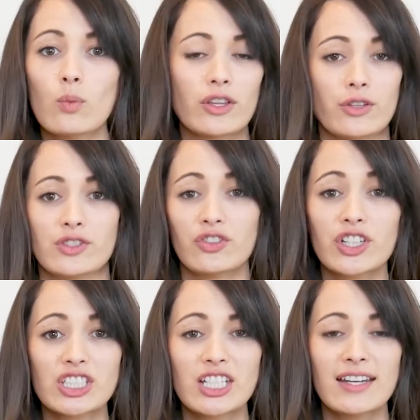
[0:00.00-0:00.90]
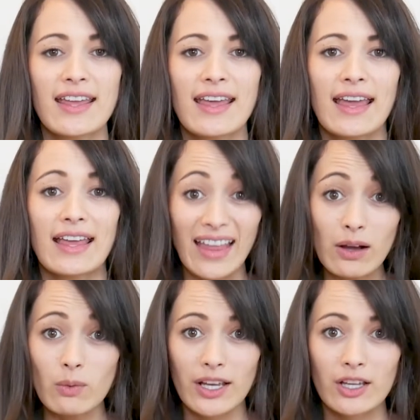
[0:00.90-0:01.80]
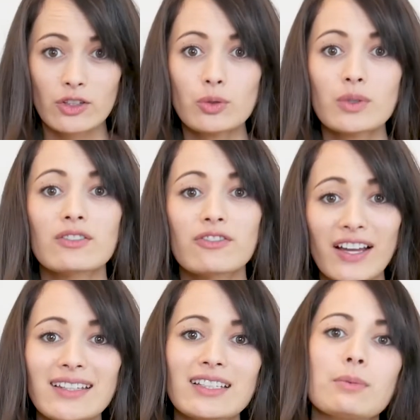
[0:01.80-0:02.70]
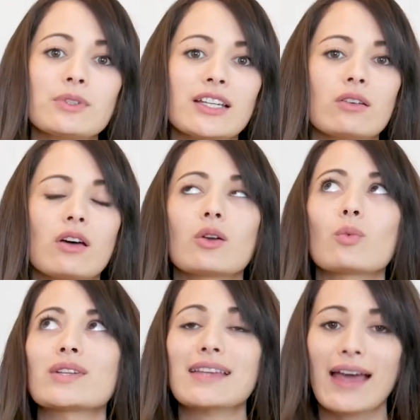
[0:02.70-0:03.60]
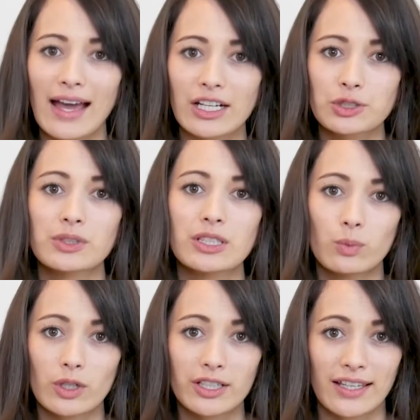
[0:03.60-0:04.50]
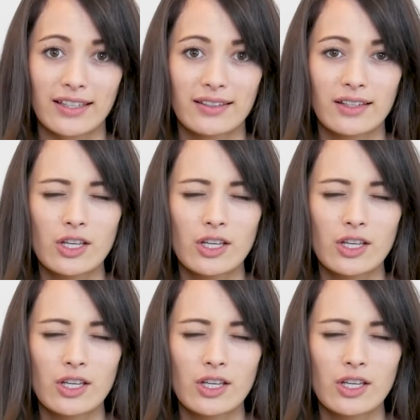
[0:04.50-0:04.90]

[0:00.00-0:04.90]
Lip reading: where there's friction, and that way you can finally double down on what's actually working.